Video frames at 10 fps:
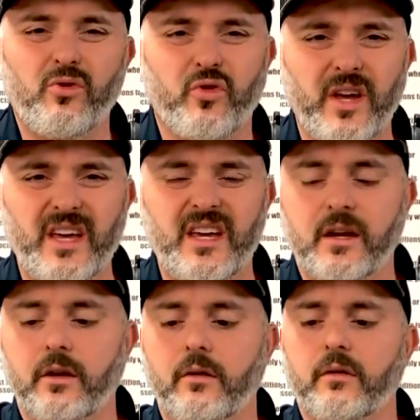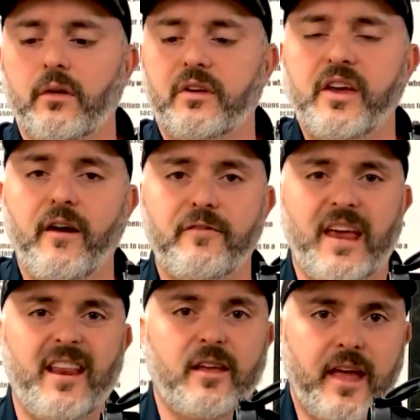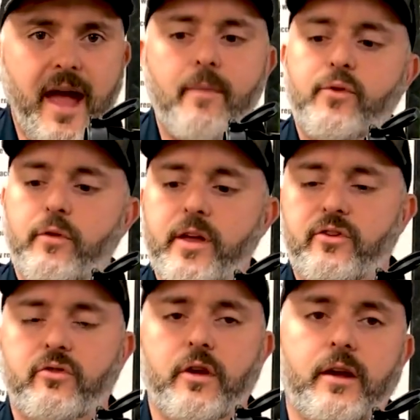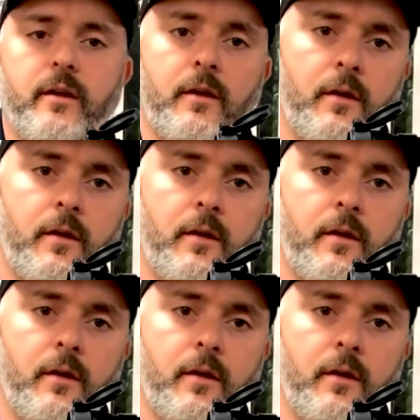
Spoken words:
tricky, a little tough to get it to capture that string.